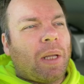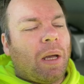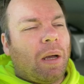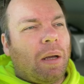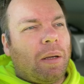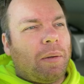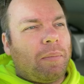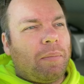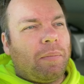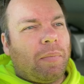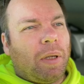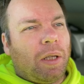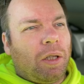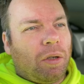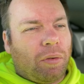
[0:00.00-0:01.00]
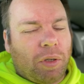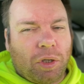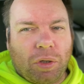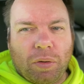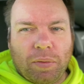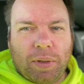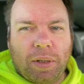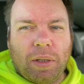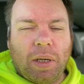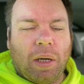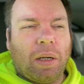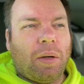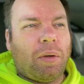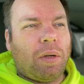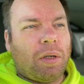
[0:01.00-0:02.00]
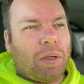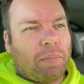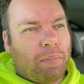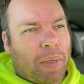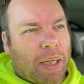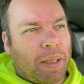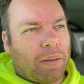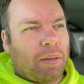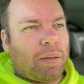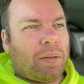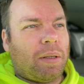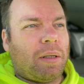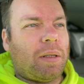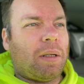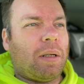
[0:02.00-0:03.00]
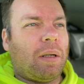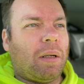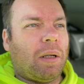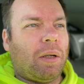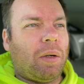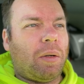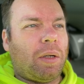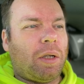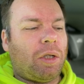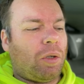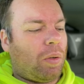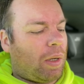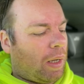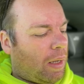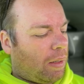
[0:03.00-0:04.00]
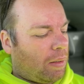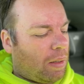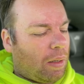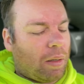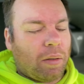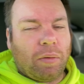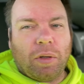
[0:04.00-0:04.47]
Um, your insurance is included, your maintenance is included, you get uh,